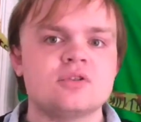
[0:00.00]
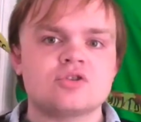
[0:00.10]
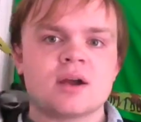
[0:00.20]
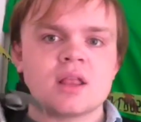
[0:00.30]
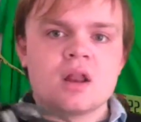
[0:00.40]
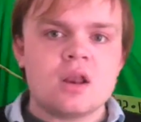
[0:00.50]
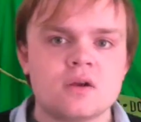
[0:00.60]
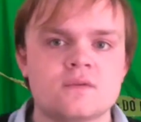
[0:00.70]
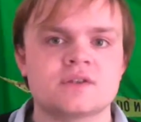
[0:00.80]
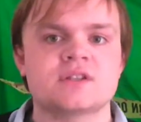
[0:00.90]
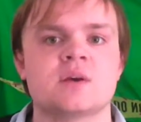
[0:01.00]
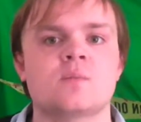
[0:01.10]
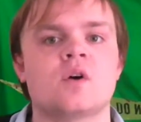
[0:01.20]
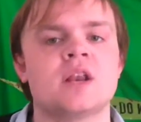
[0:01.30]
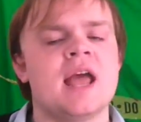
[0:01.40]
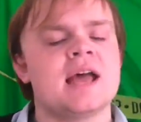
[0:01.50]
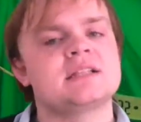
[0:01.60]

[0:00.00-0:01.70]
You're trying to look for someone,